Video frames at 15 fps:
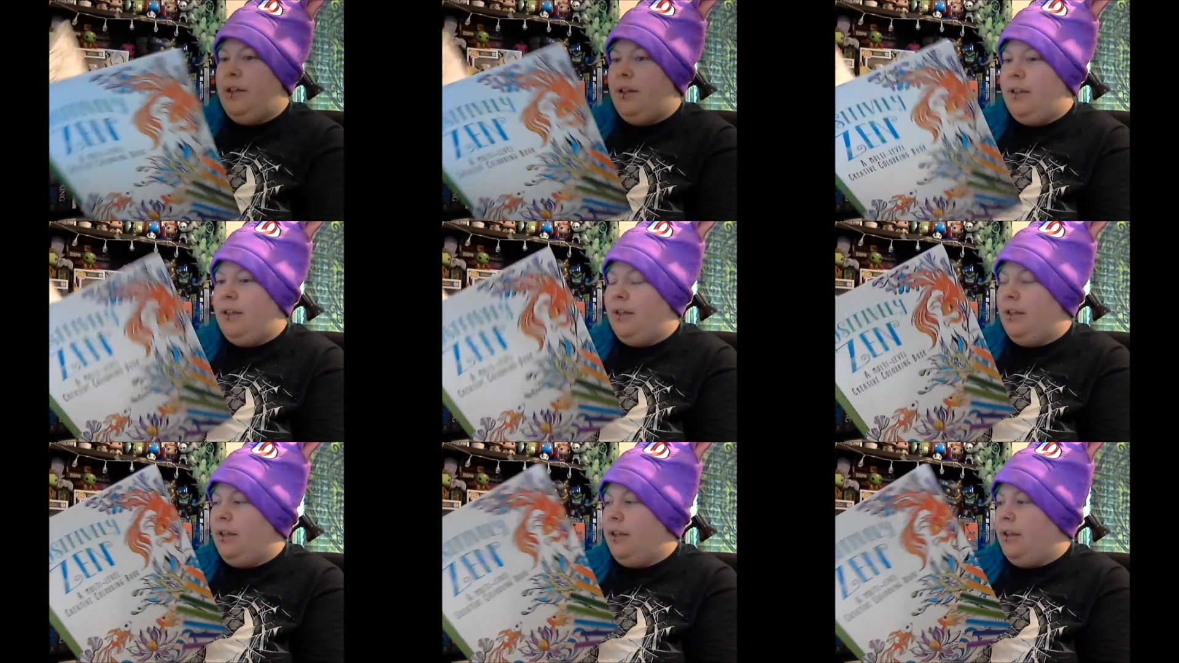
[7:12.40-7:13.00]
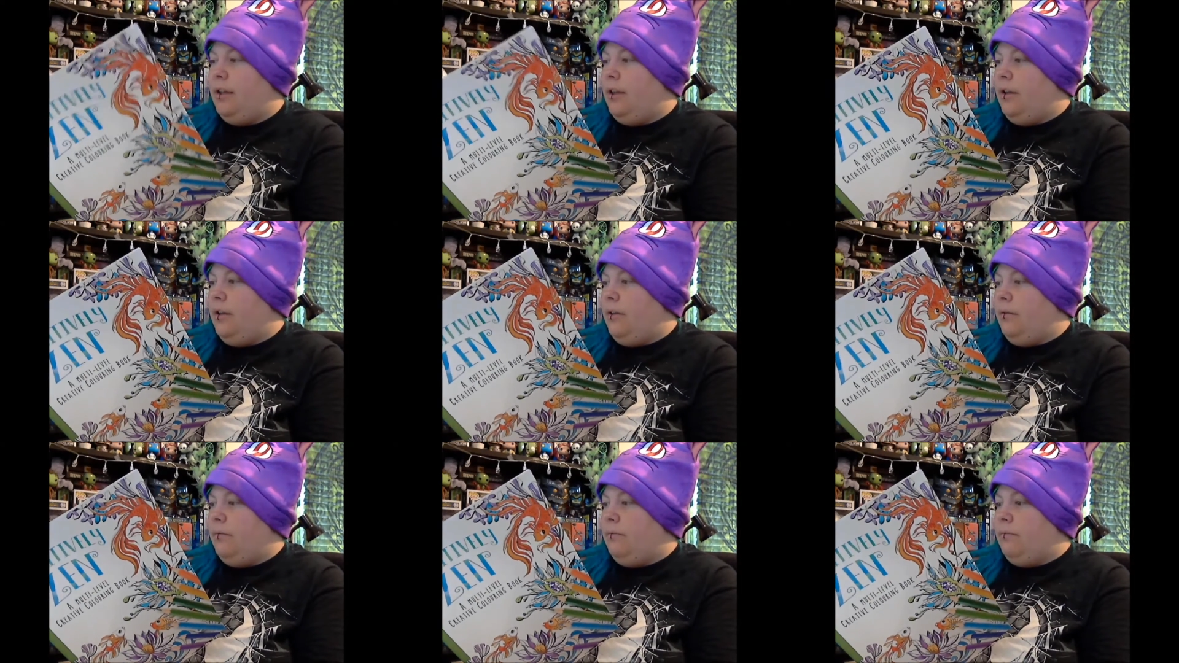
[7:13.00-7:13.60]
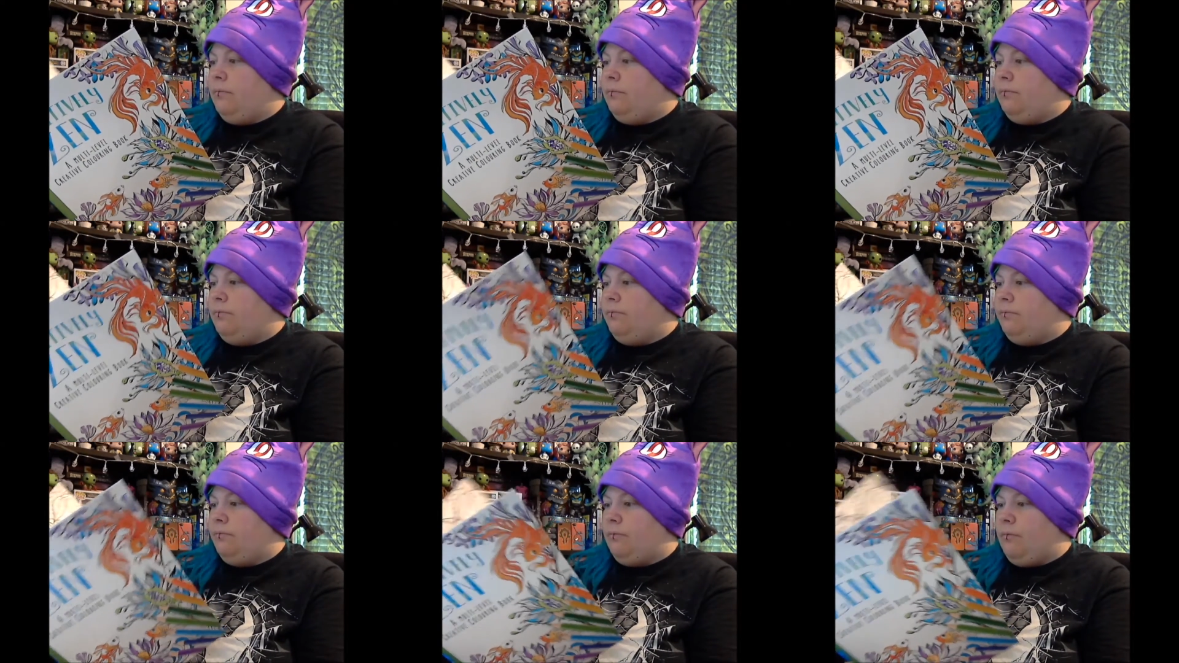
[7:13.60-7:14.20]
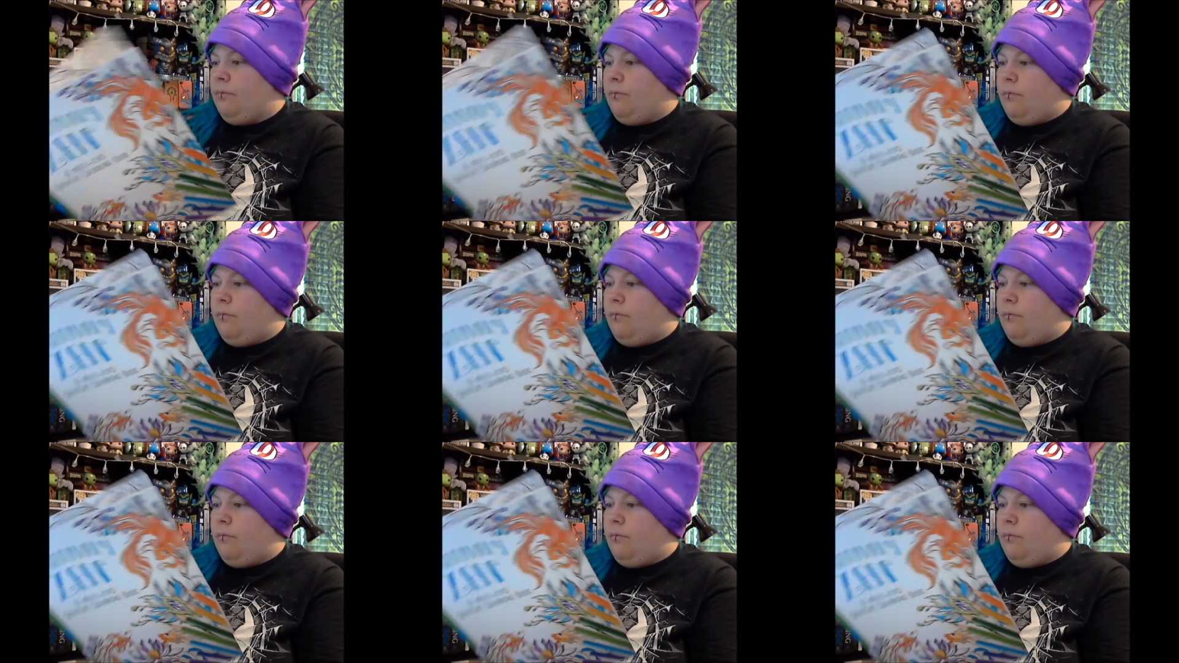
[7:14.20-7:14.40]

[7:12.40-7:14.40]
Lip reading: No one is speaking in this clip.